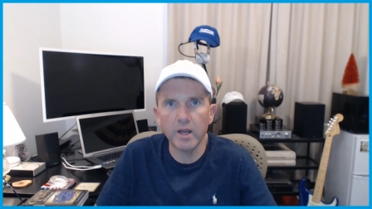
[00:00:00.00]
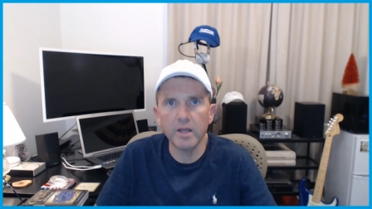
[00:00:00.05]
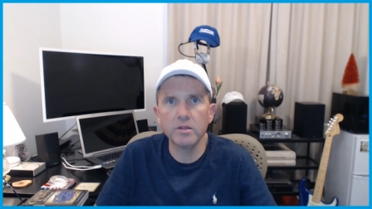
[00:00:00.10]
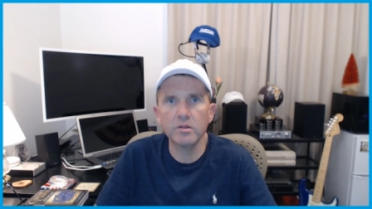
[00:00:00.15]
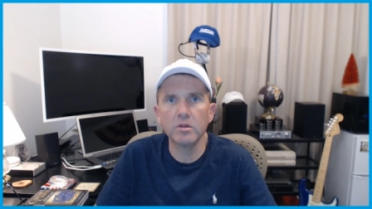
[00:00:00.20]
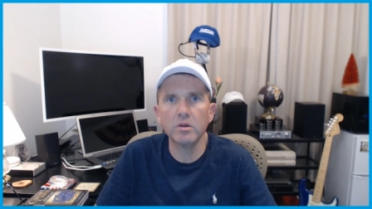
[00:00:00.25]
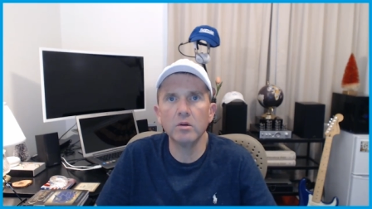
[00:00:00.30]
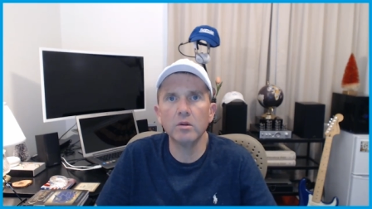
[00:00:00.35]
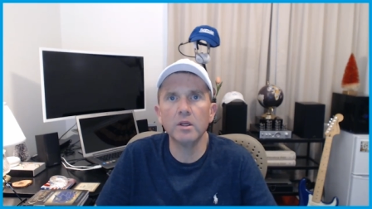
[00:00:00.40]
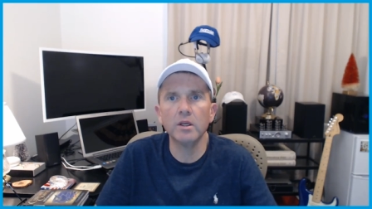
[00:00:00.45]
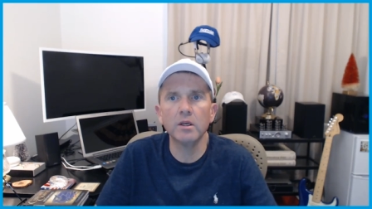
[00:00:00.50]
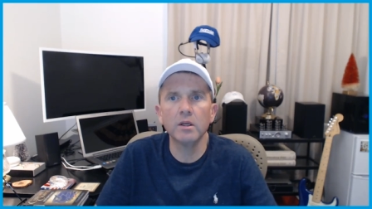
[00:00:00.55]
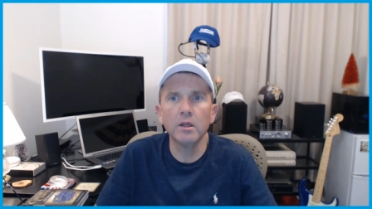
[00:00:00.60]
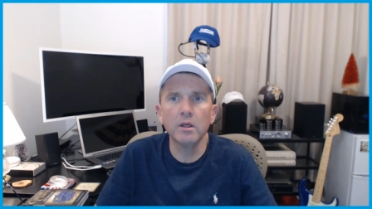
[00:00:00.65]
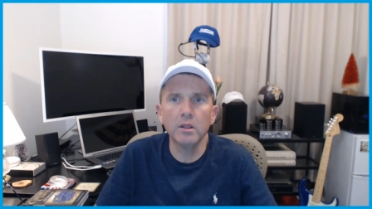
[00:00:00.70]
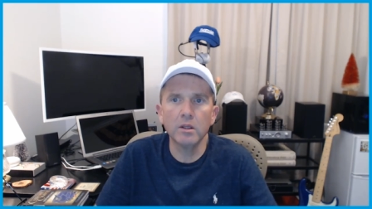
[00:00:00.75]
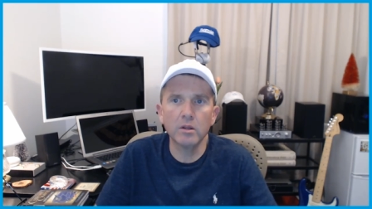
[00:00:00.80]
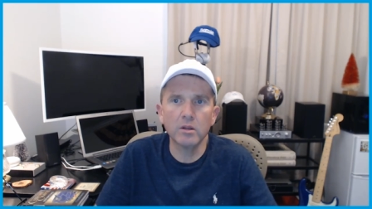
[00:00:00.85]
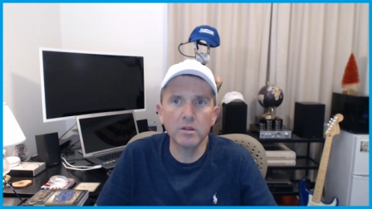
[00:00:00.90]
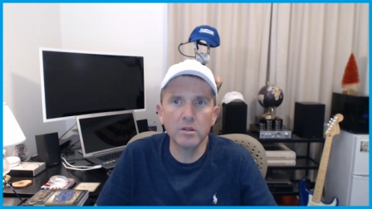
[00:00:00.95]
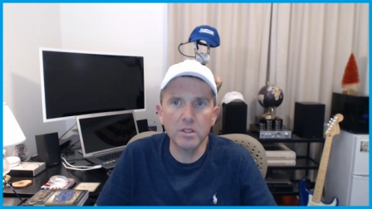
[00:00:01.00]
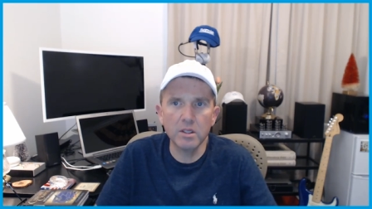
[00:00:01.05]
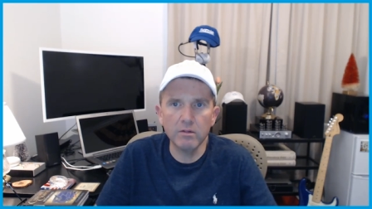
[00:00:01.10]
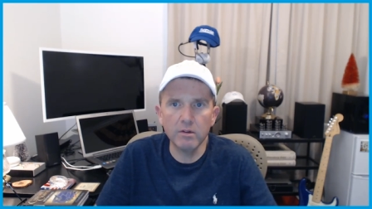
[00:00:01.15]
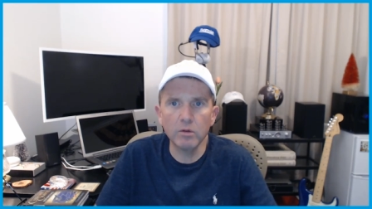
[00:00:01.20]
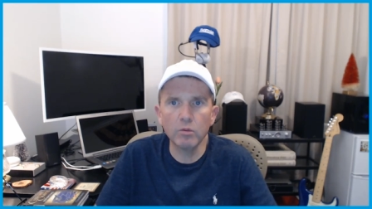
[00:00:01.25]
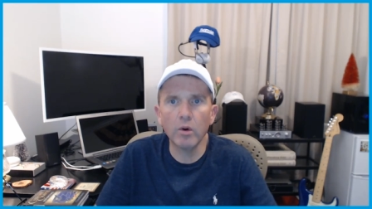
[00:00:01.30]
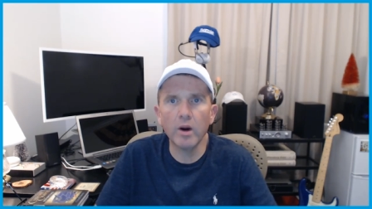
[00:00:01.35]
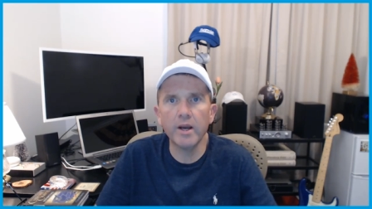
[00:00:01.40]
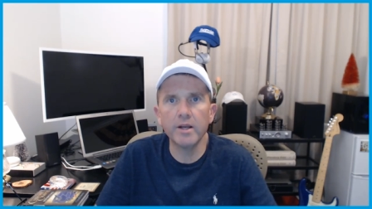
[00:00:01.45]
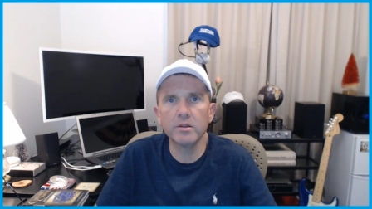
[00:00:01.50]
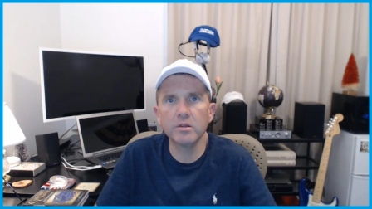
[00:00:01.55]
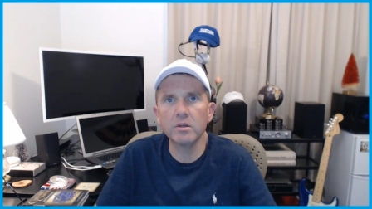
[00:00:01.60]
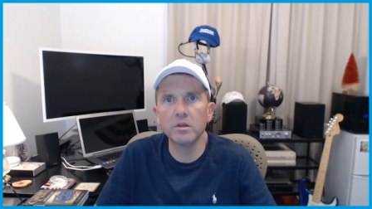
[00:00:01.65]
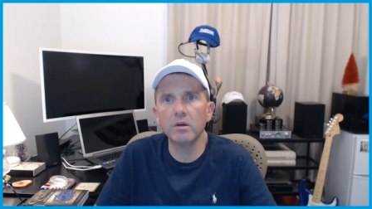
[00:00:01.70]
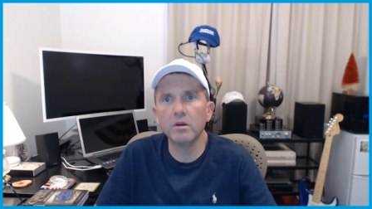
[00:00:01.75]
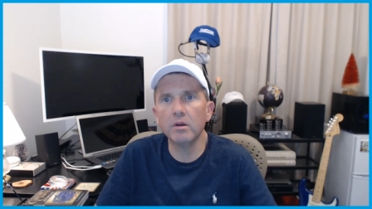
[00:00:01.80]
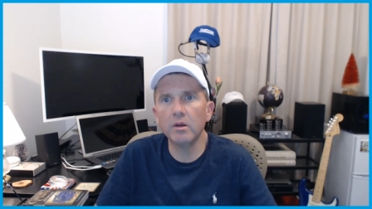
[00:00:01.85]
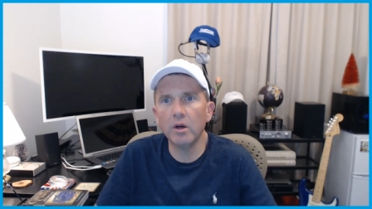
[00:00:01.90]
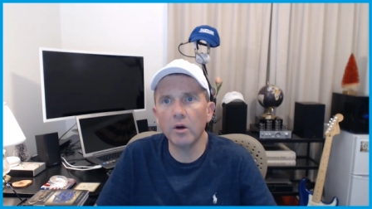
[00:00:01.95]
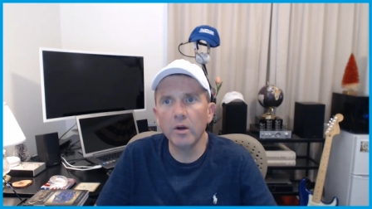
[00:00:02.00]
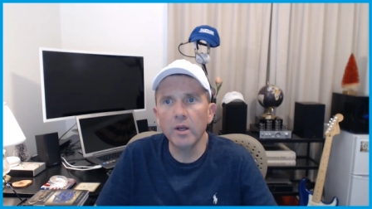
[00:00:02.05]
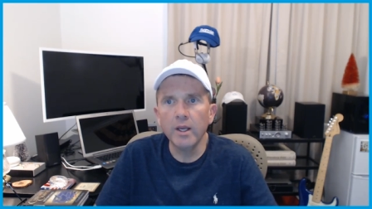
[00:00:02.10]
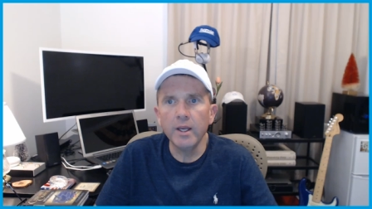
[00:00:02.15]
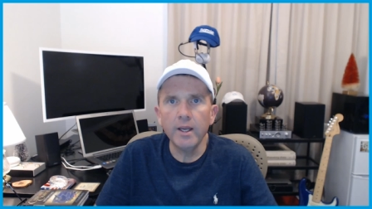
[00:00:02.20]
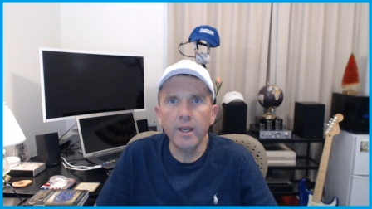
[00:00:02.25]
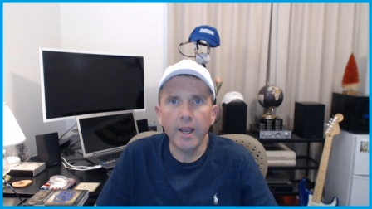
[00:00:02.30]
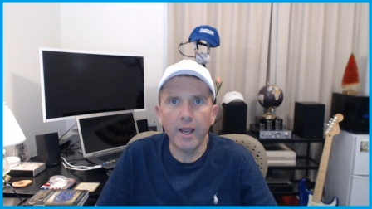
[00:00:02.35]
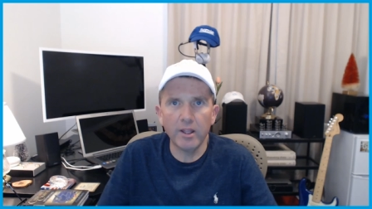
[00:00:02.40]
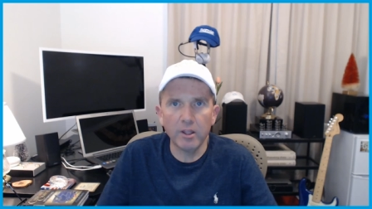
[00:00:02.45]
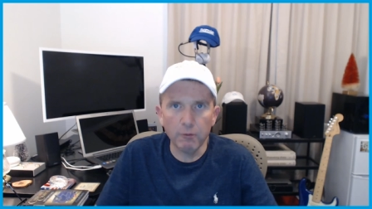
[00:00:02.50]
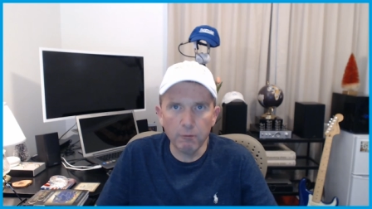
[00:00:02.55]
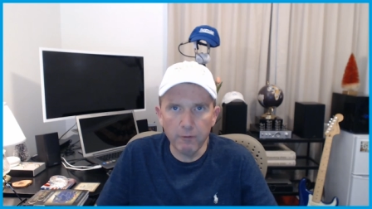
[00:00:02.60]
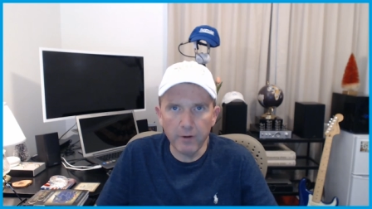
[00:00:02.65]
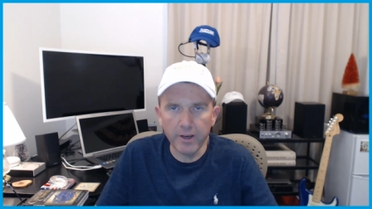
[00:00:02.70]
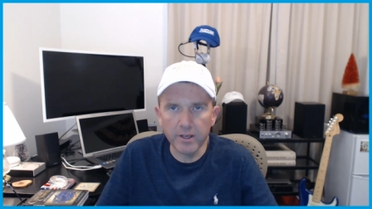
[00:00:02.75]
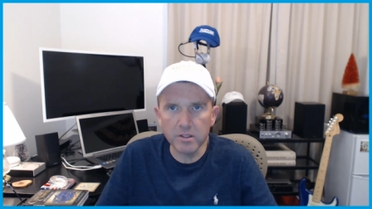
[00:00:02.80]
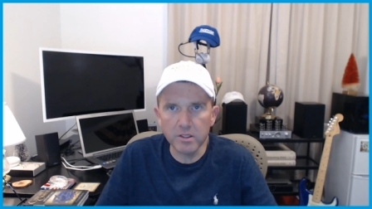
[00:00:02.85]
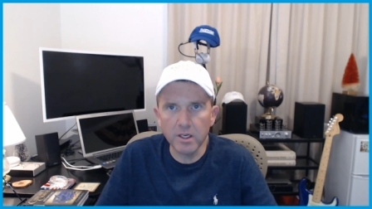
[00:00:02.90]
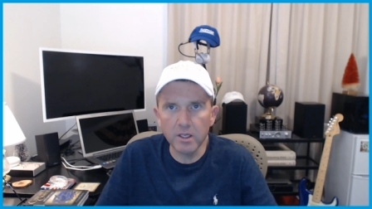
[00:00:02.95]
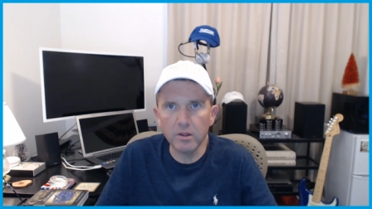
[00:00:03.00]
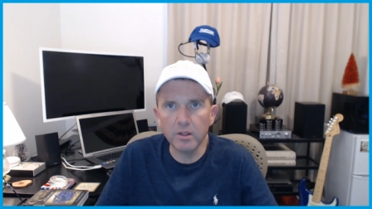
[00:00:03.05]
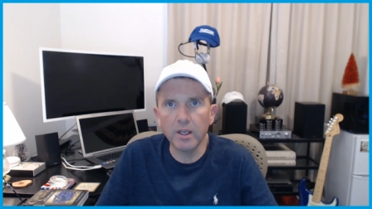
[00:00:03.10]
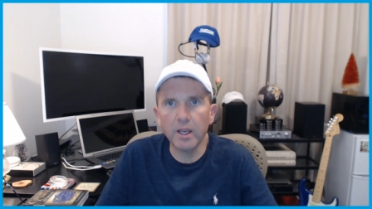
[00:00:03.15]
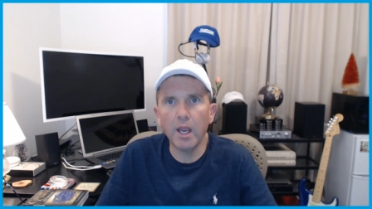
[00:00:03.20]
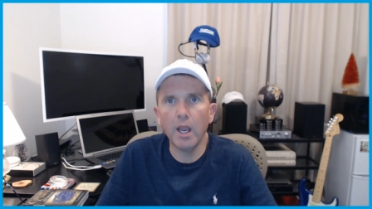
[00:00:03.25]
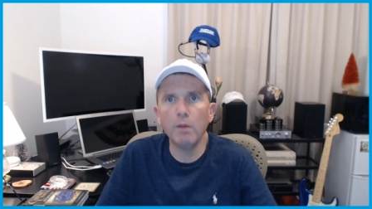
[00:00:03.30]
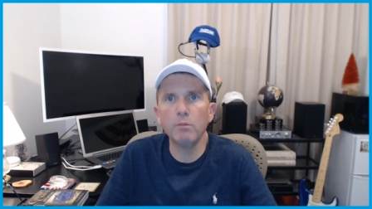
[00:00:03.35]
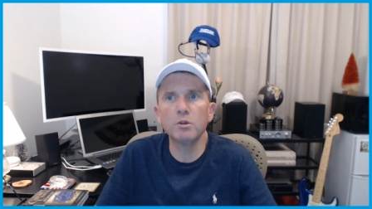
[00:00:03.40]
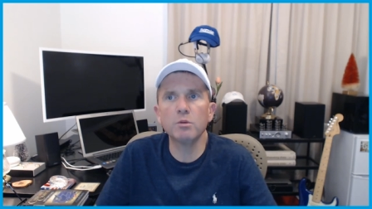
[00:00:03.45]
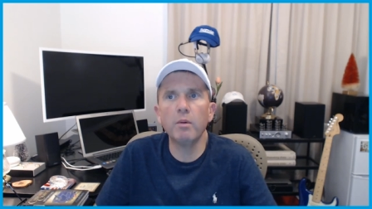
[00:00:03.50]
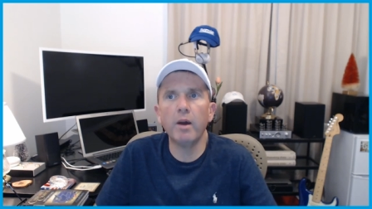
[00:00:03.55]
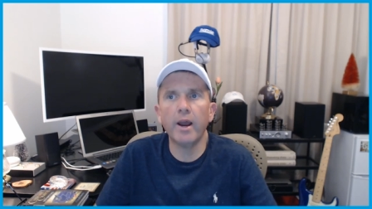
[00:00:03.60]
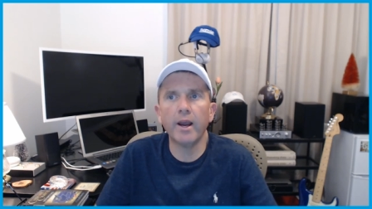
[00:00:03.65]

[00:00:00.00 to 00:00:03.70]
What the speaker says: So that the TV rights and the fans get the games back.